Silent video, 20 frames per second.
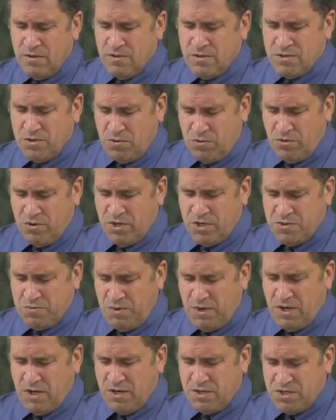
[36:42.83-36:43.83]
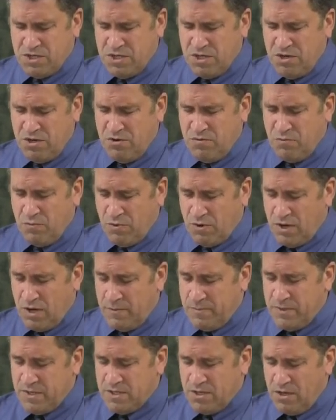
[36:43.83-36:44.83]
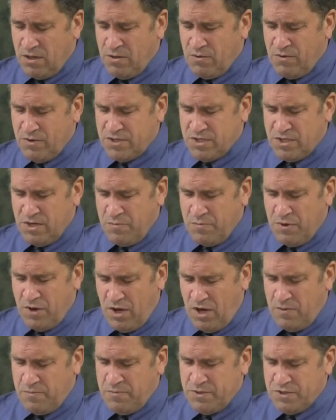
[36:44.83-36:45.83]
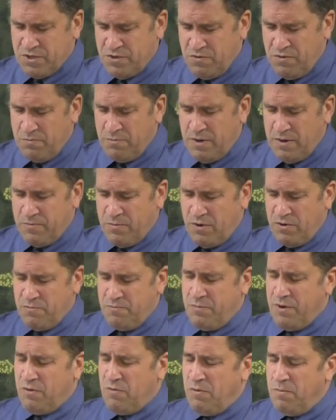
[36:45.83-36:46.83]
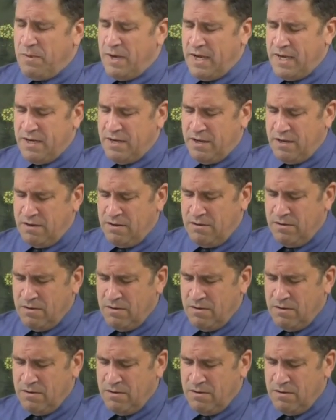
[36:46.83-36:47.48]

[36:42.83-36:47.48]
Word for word: So, Lord, as we consider and we're coming to the Lord's Supper, help us to remember and be reminded